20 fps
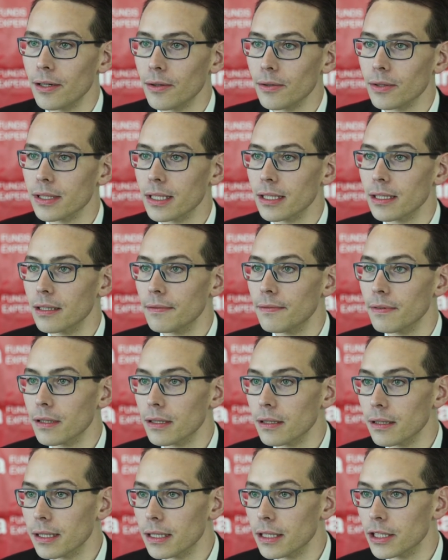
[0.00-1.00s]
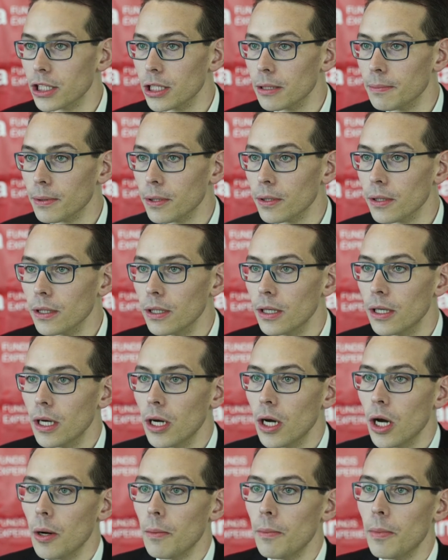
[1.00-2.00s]
significantly cheaper.
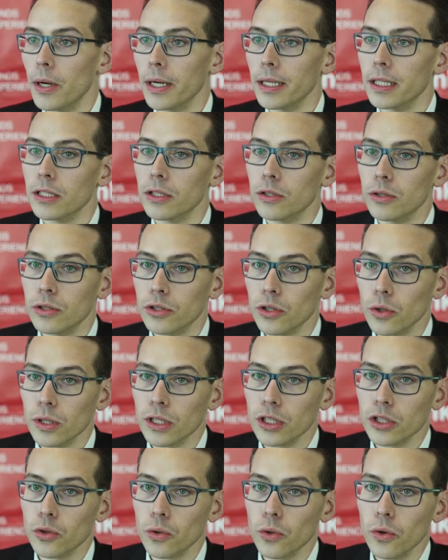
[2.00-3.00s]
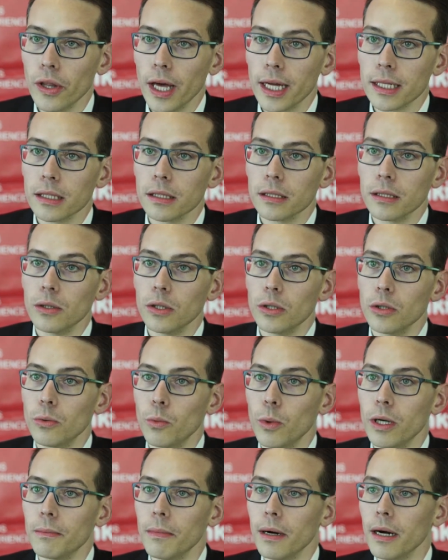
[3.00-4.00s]
But it's true that
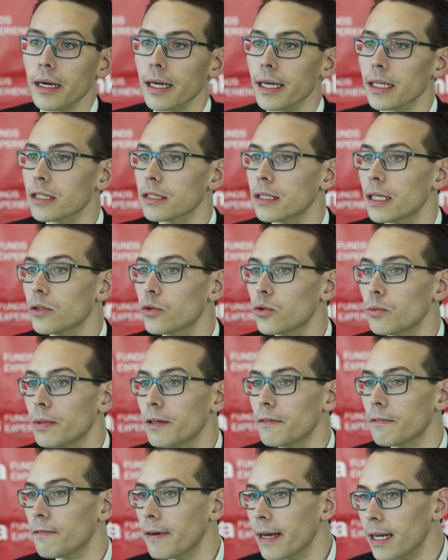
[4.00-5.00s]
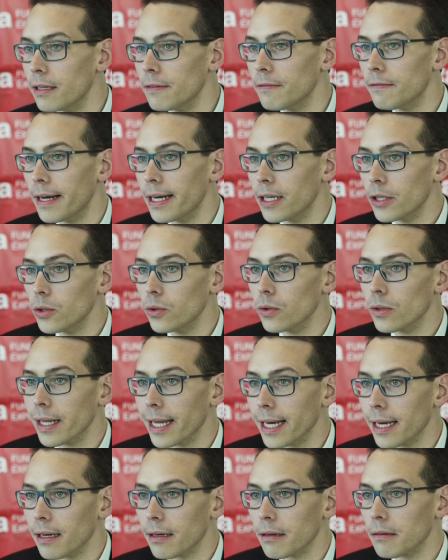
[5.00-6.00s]
when markets tend to be fairly valued,
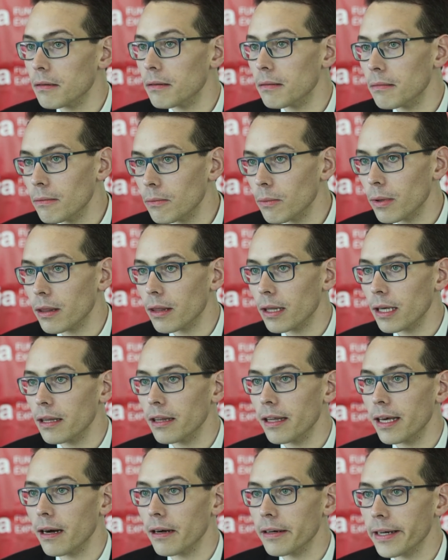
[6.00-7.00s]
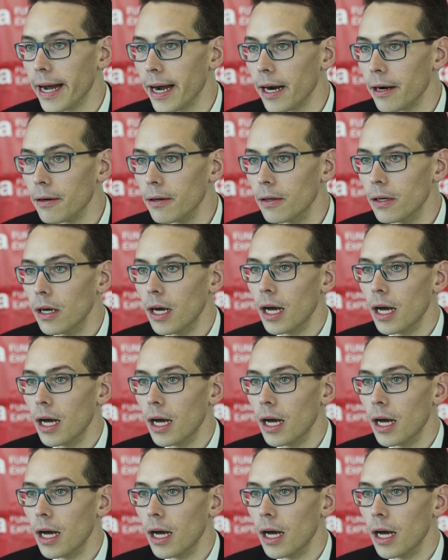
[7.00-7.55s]
like we think they are now,